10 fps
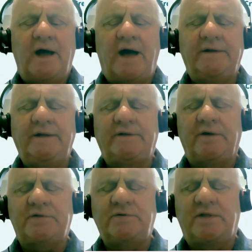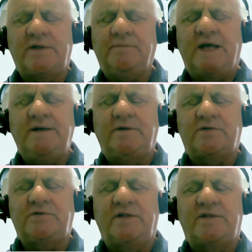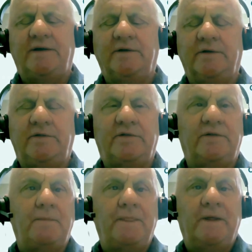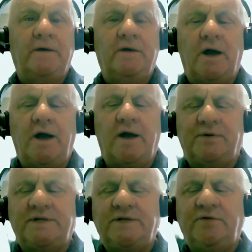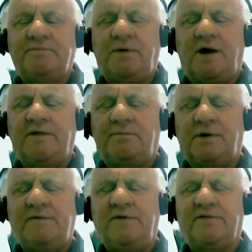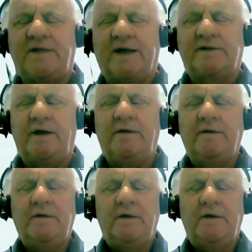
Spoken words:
and industry standards produced by the private sector